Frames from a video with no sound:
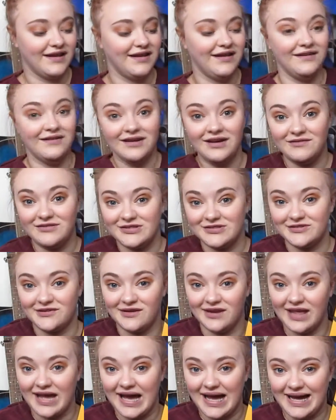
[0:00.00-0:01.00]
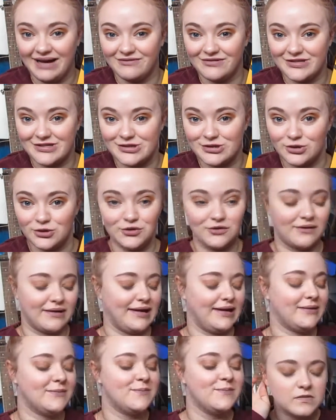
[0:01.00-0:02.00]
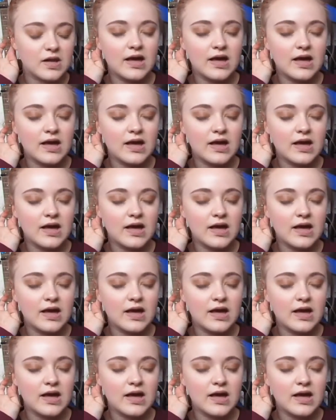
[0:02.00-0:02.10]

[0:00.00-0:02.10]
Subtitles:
love is only half the story.